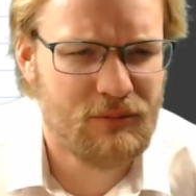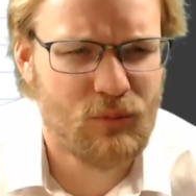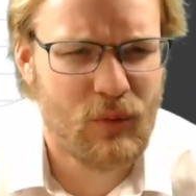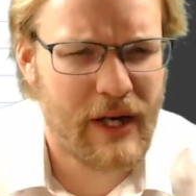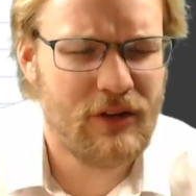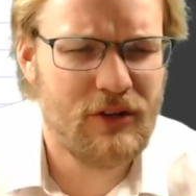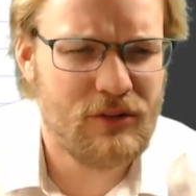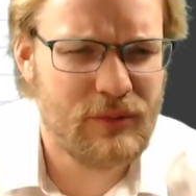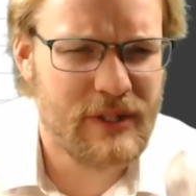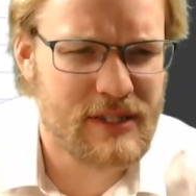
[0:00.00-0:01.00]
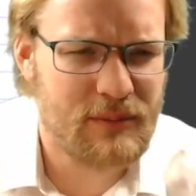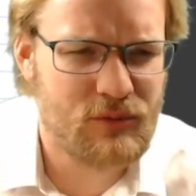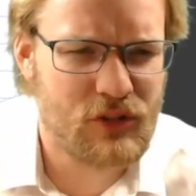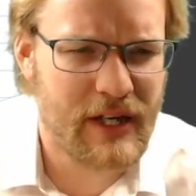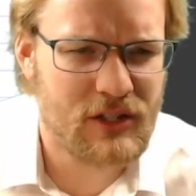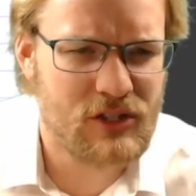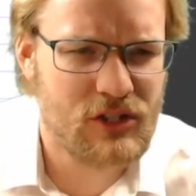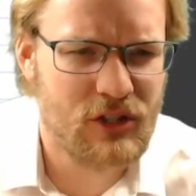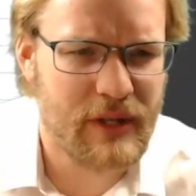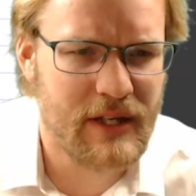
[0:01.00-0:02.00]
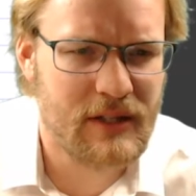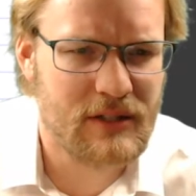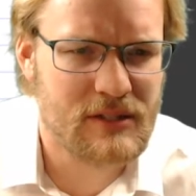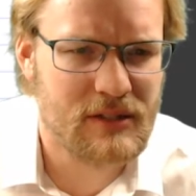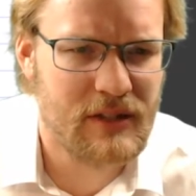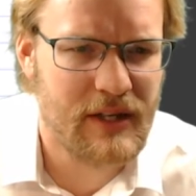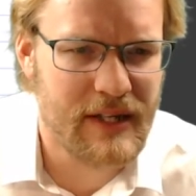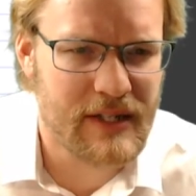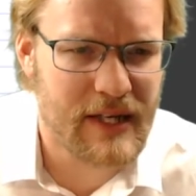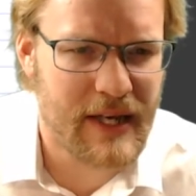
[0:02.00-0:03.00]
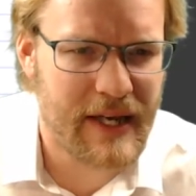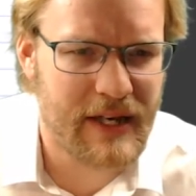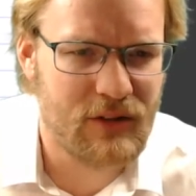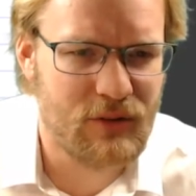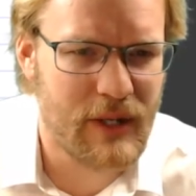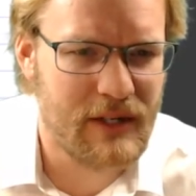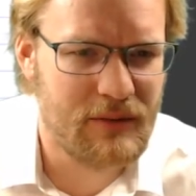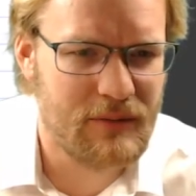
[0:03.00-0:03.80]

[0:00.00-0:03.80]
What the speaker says: why don't we subtract 2x and add 1?